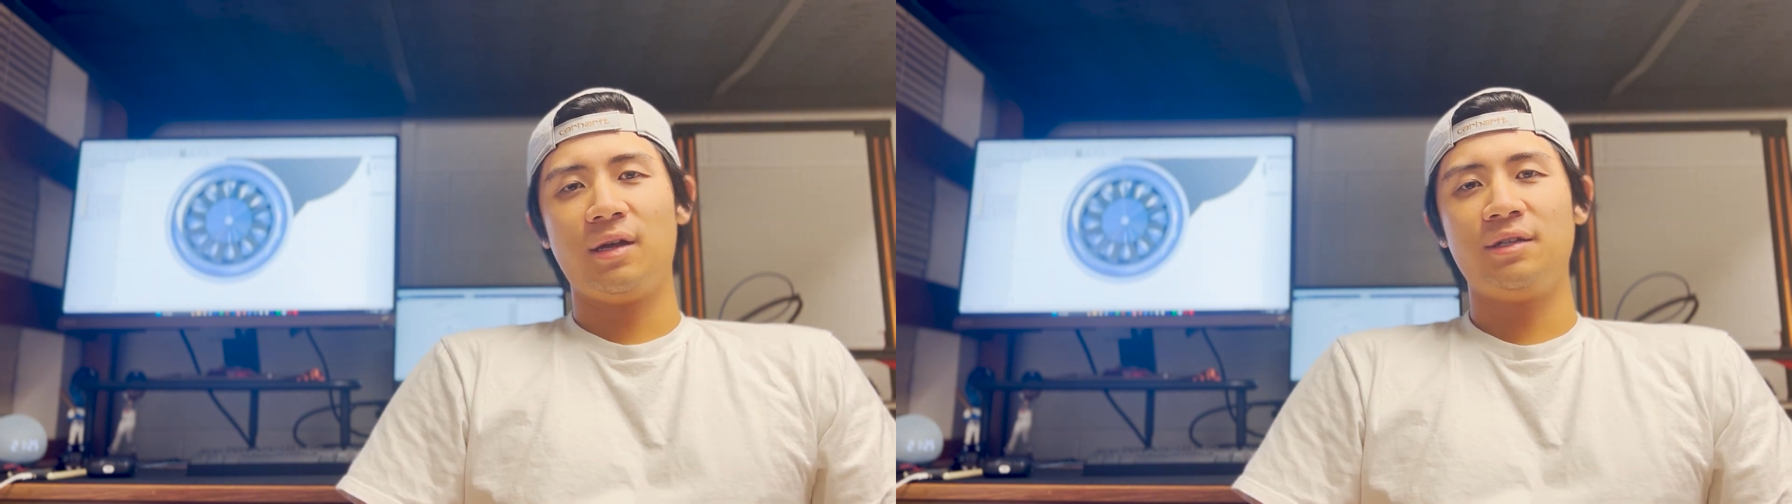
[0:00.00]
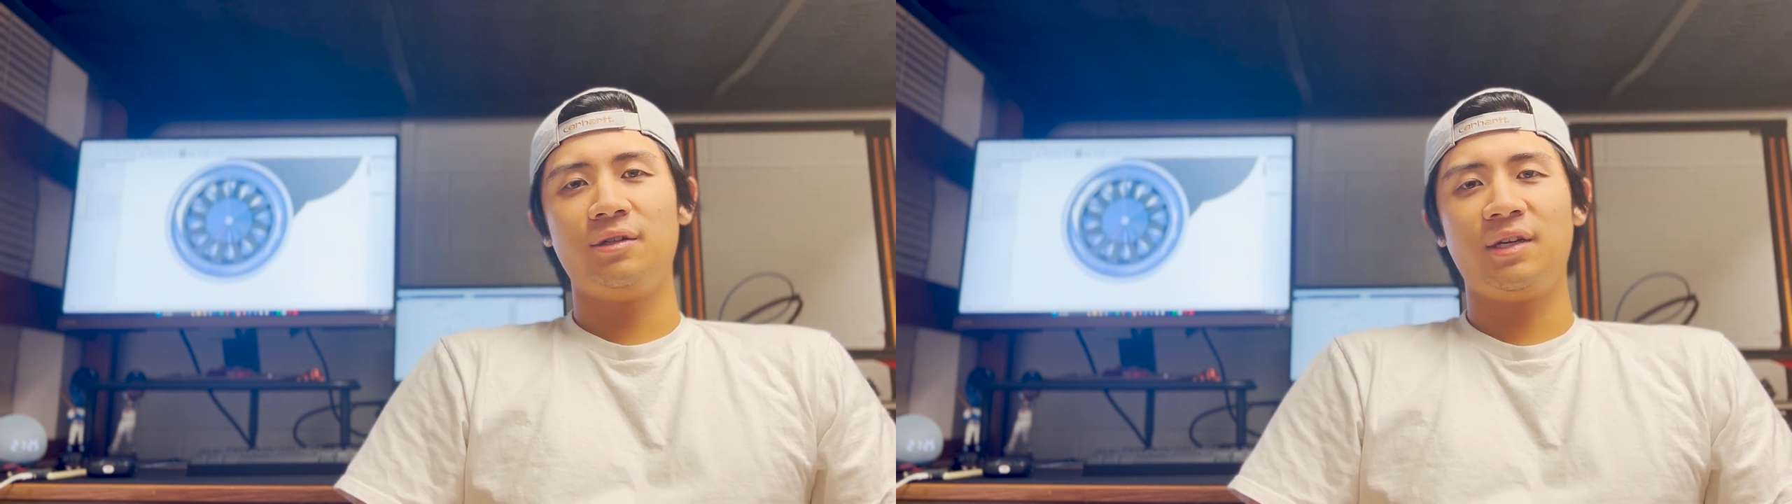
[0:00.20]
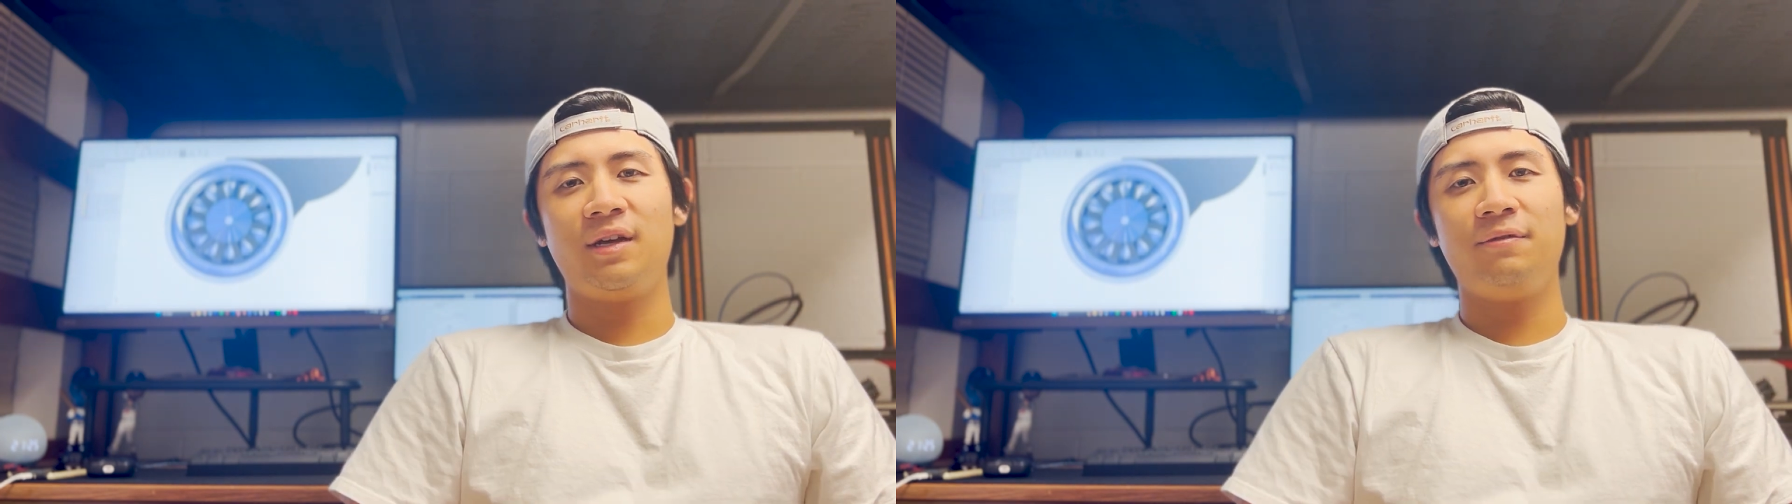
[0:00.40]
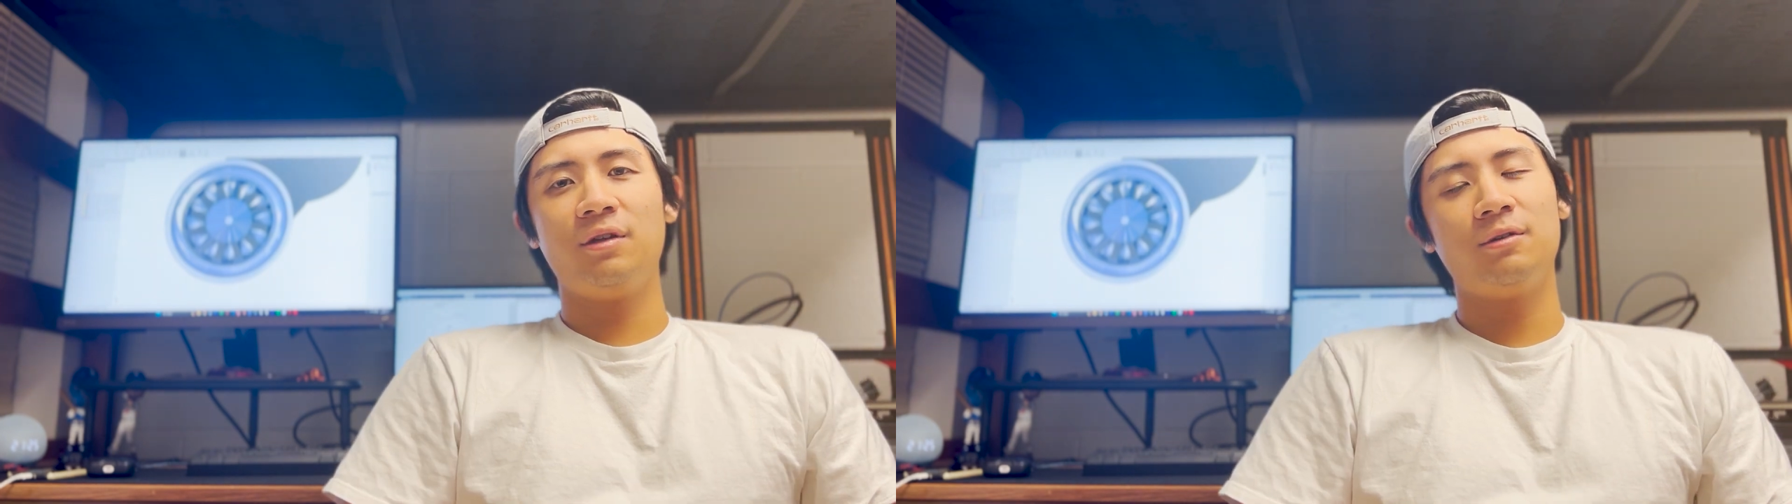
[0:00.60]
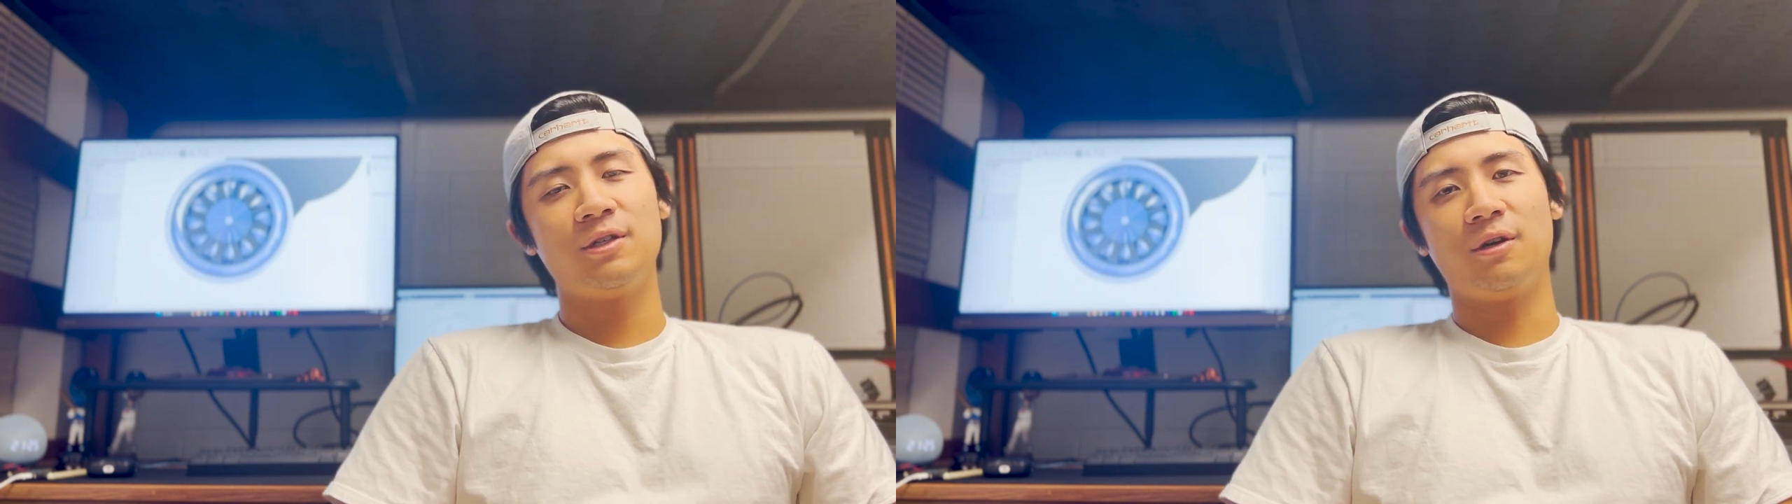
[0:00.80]
And so to give you
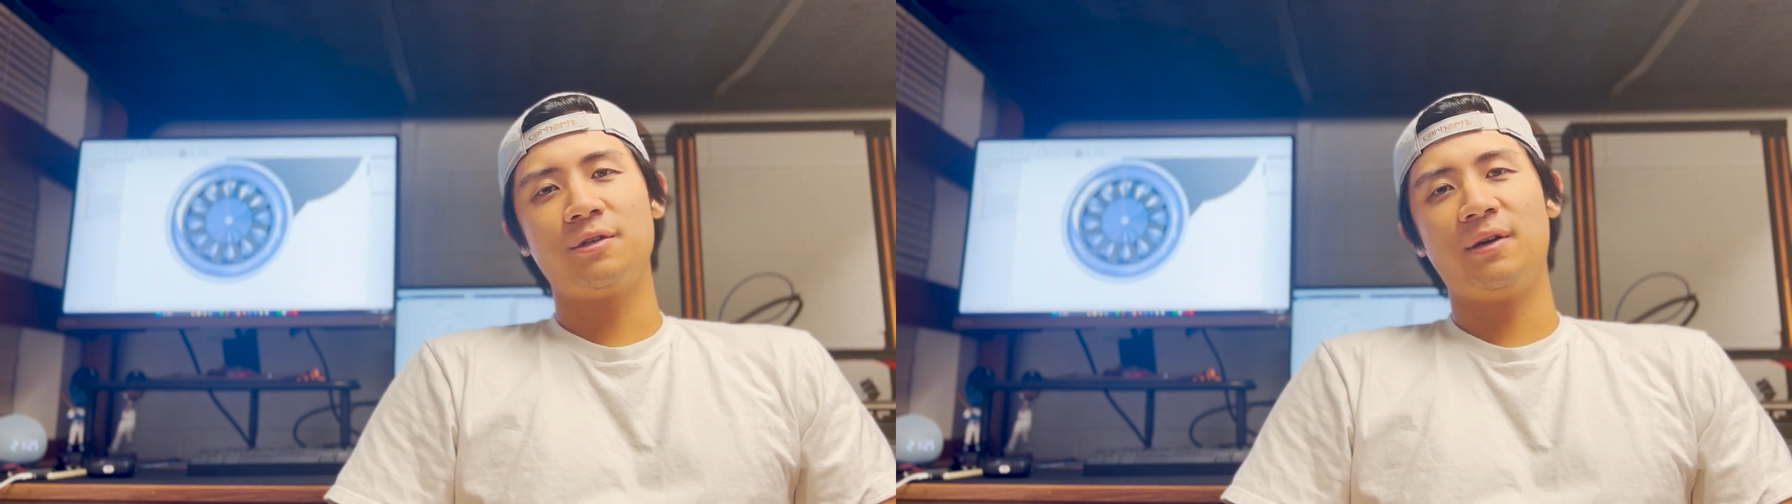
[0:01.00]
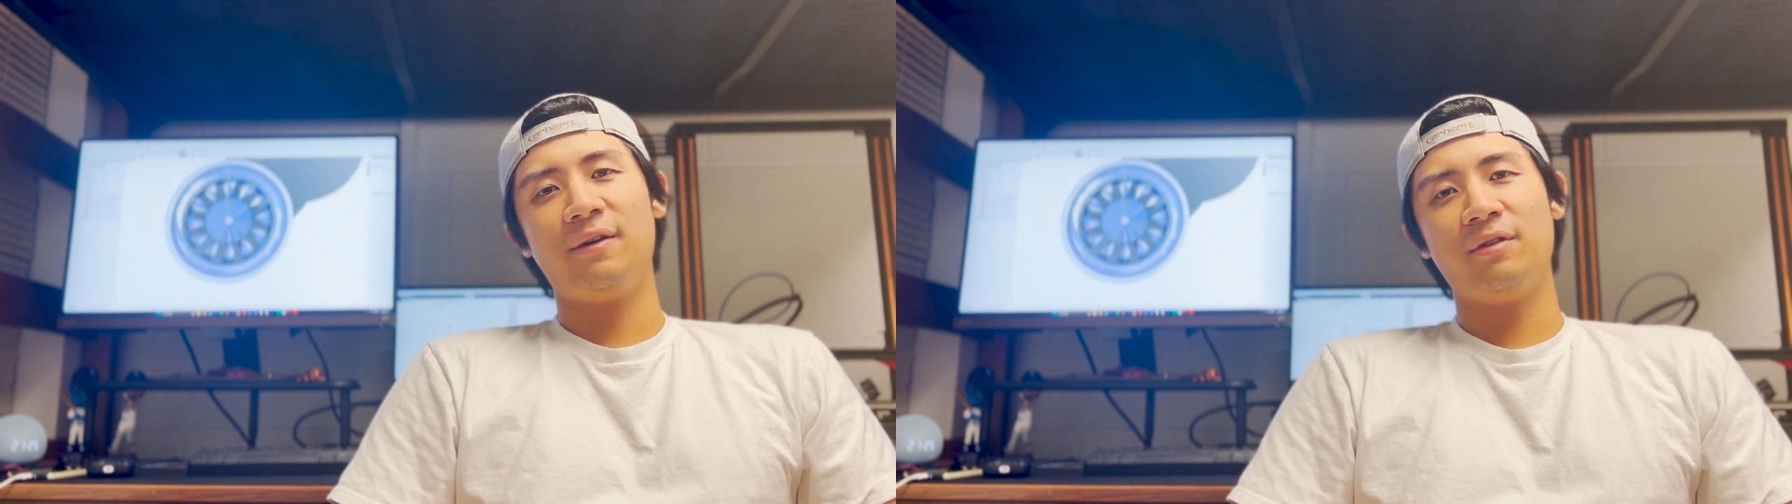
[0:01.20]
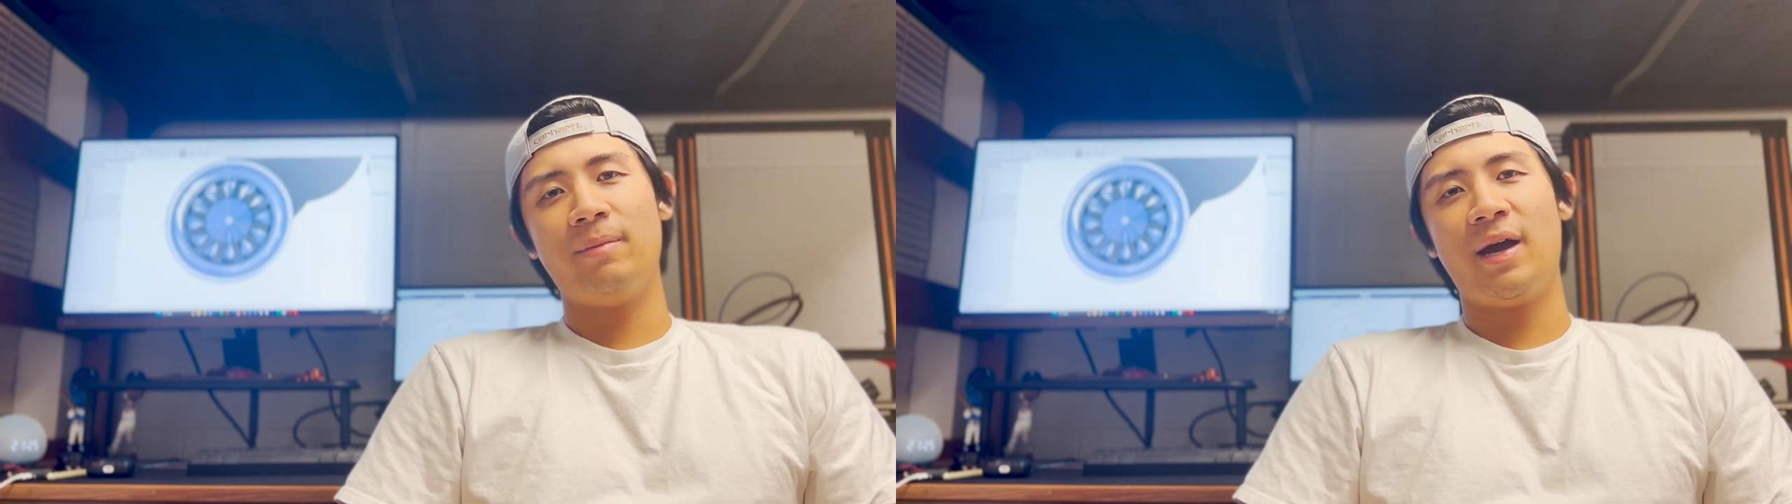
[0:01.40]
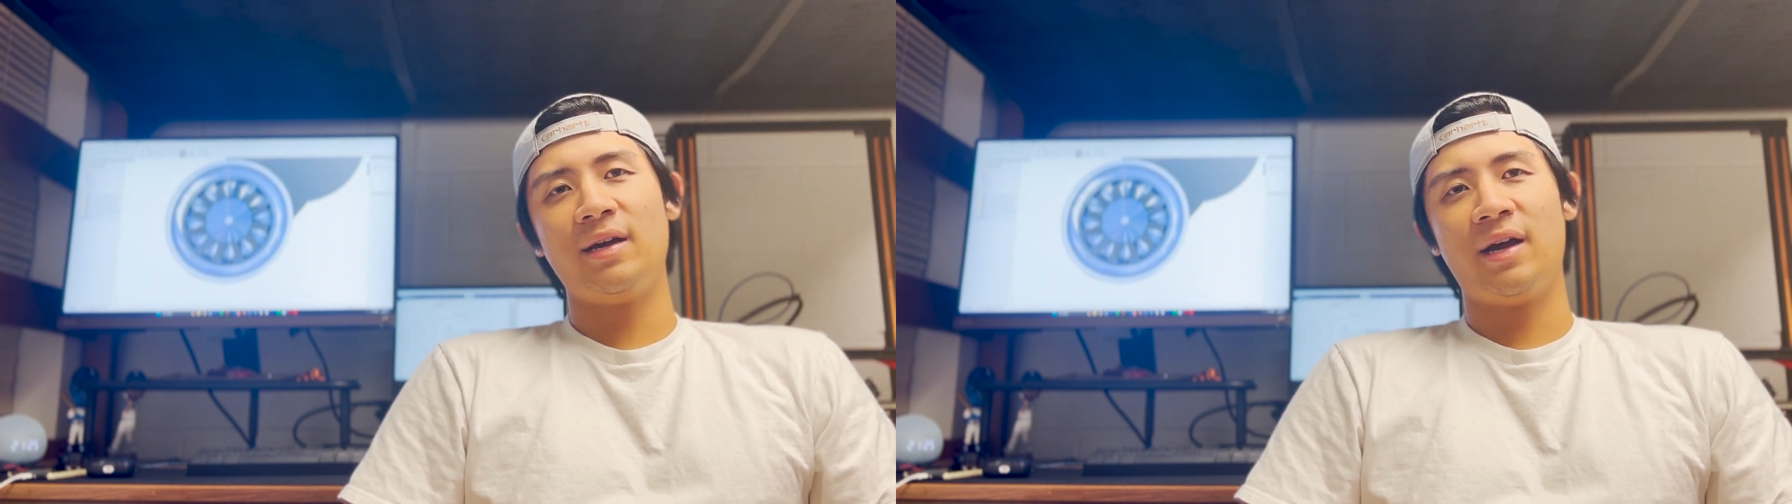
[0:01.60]
the results right off the bat,